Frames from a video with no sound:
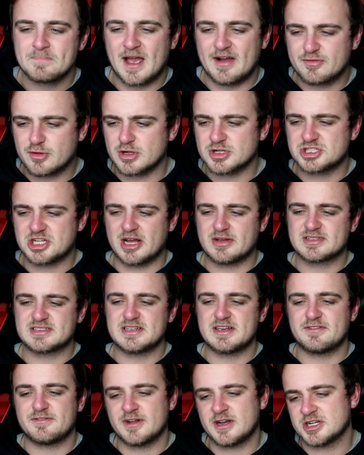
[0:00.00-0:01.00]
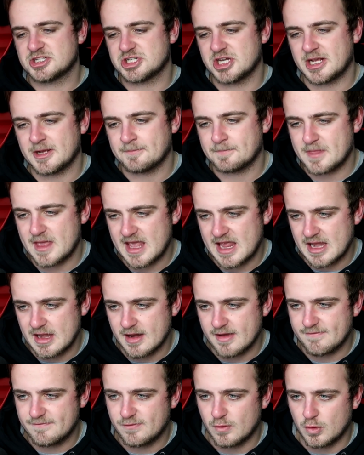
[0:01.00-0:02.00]
I've got Chelsea finishing
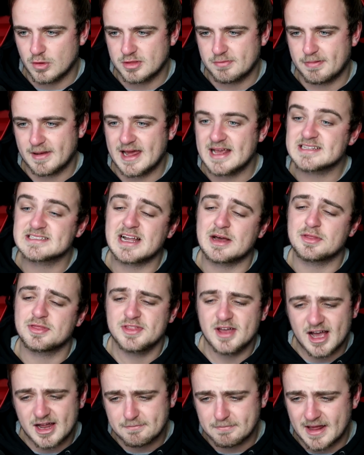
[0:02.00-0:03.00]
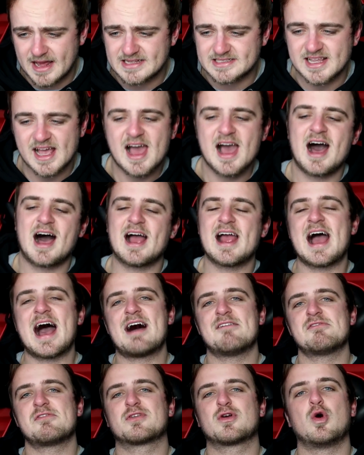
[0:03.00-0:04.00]
in 4th place. Now, 3rd place, I
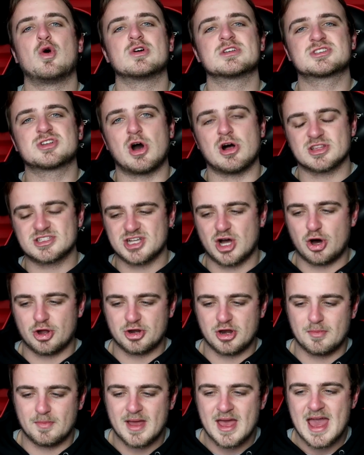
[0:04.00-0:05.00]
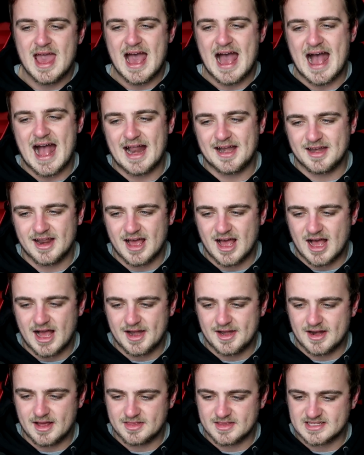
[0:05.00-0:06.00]
have, of course, got Tottenham, and
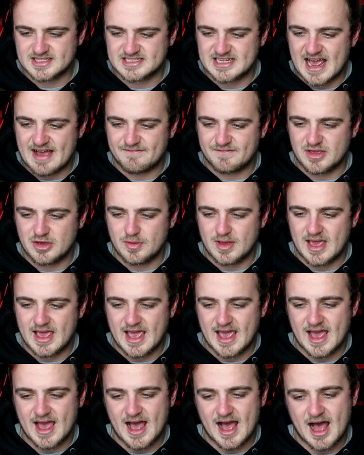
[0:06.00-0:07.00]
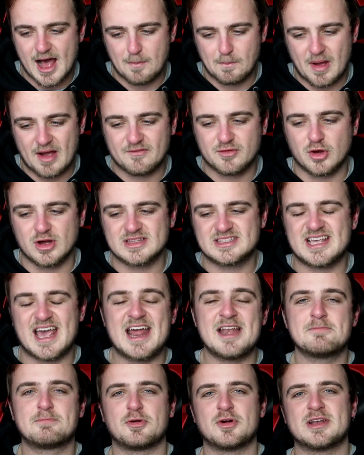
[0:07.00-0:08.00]
another stat for you here. I've got a
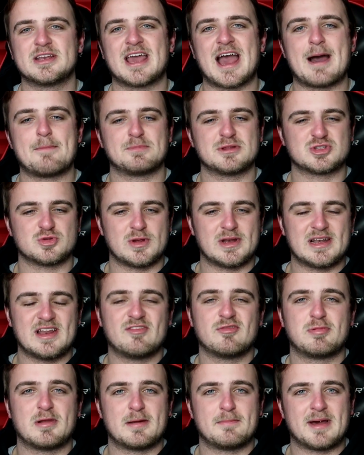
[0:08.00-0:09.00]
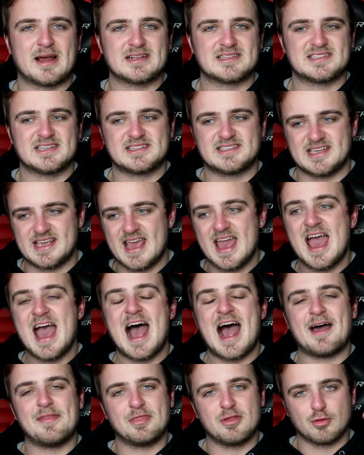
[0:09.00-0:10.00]
10-point gap between Liverpool and Man City
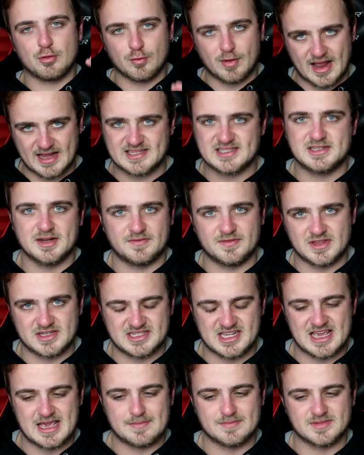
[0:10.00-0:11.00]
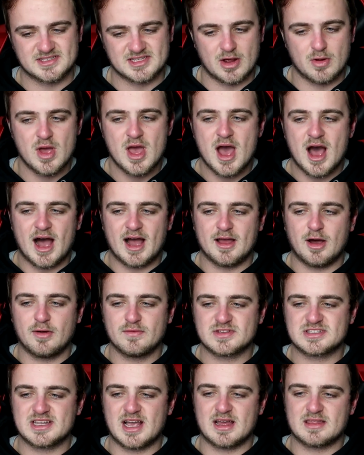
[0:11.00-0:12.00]
and the rest of the teams. So,
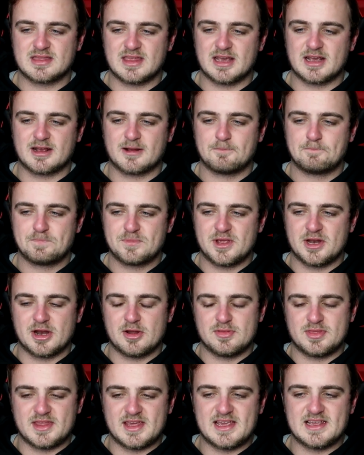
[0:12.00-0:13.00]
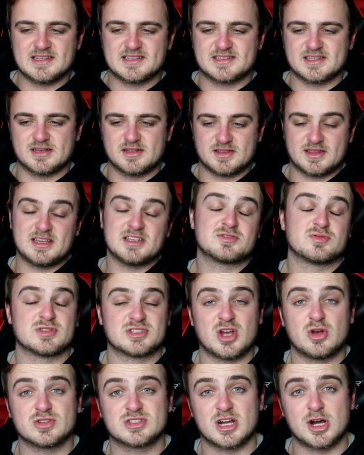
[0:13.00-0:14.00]
I think, you know, these
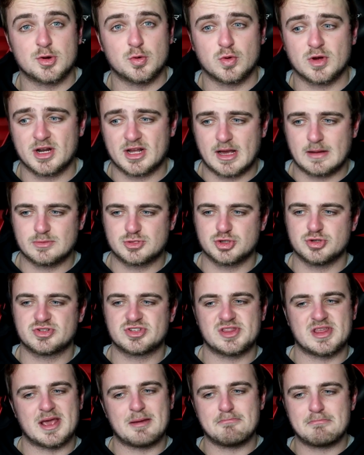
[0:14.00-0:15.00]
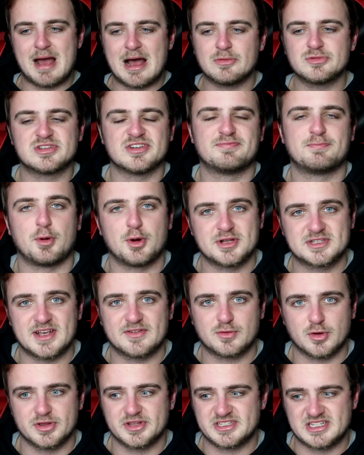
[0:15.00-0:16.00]
results aren't all going to come true, so the amount of
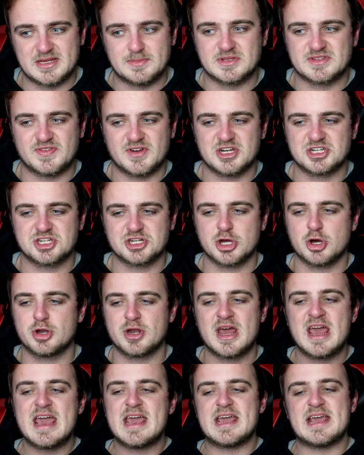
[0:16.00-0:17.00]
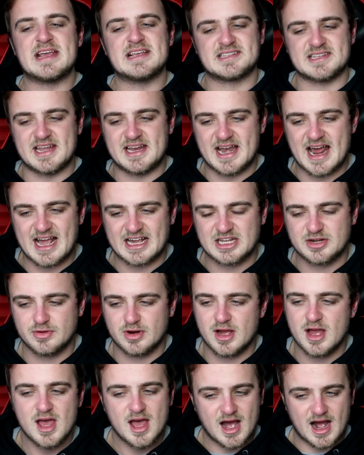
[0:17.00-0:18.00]
points I've got the teams finishing on is
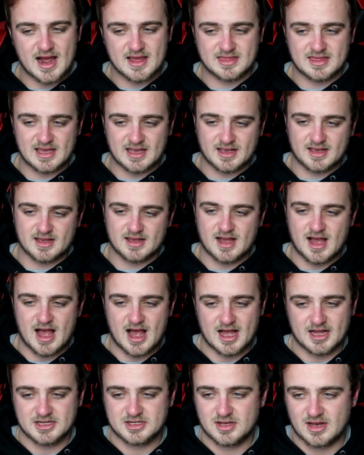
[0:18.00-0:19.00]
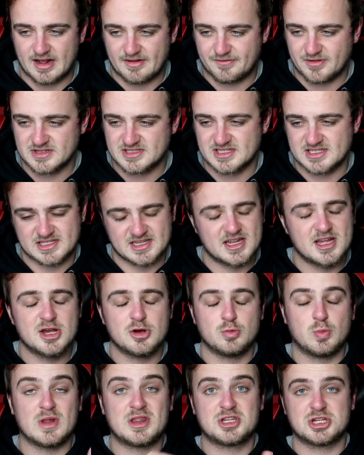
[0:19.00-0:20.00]
inaccurate. I think, like for instance,
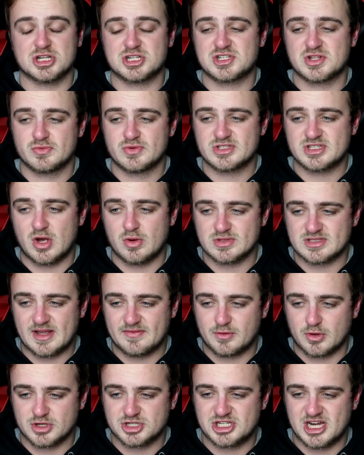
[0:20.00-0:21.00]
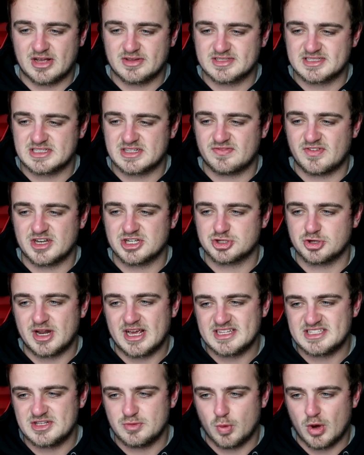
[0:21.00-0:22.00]
with just the results, I've got Chelsea to finish
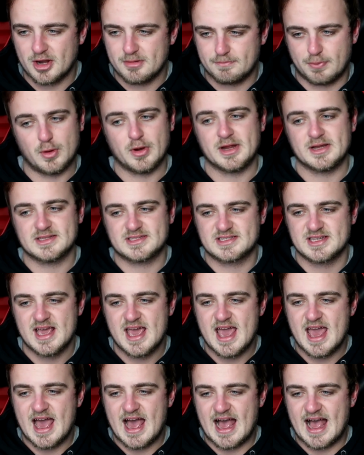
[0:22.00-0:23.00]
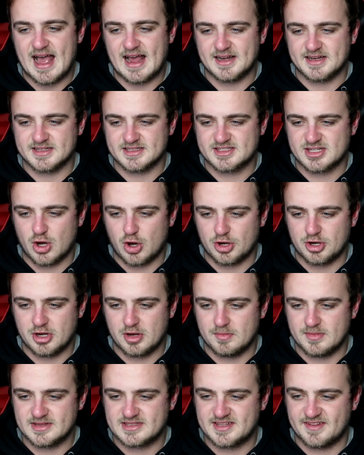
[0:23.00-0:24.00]
on 81 points and
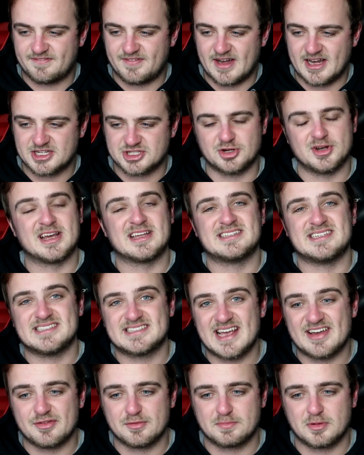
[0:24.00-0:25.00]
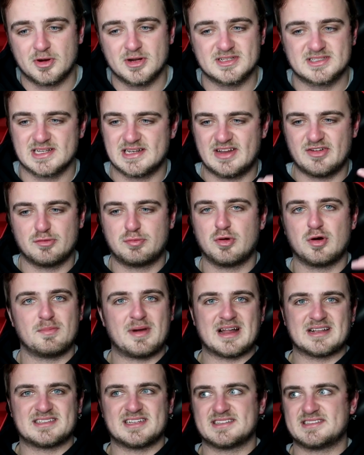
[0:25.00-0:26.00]
Tottenham to finish on 87 points, and Liverpool
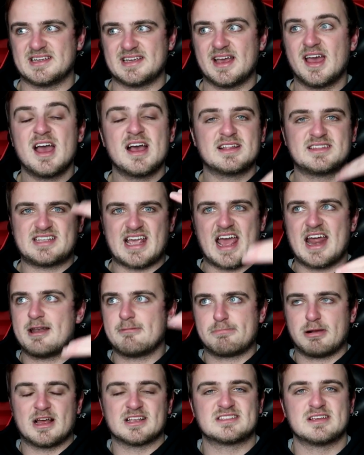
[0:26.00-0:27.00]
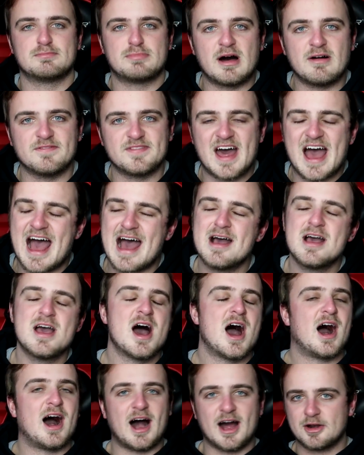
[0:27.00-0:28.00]
and Man City 10 plus above that.
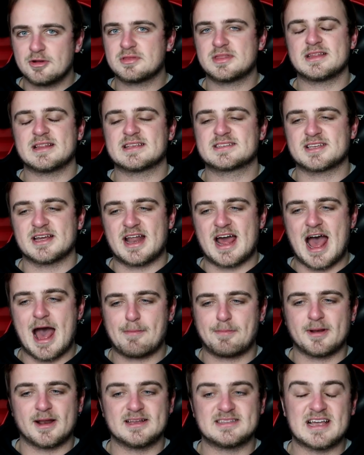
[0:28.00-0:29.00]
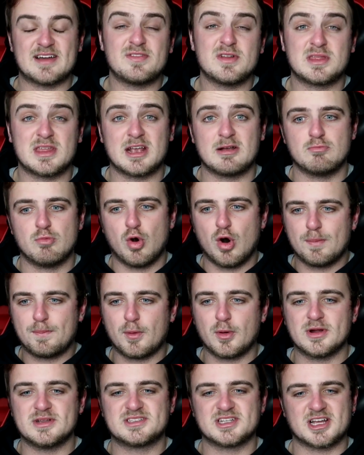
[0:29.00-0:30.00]
I don't think that's going to happen. I definitely think more
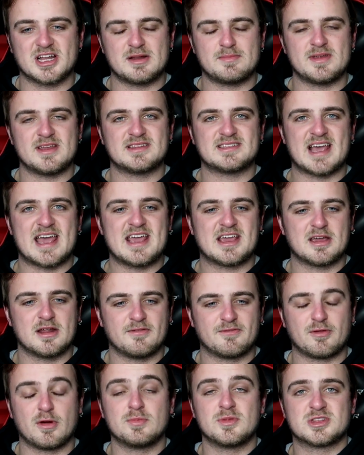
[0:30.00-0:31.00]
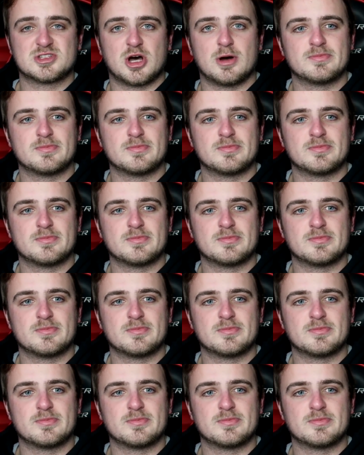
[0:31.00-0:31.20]
points are going to be taken from the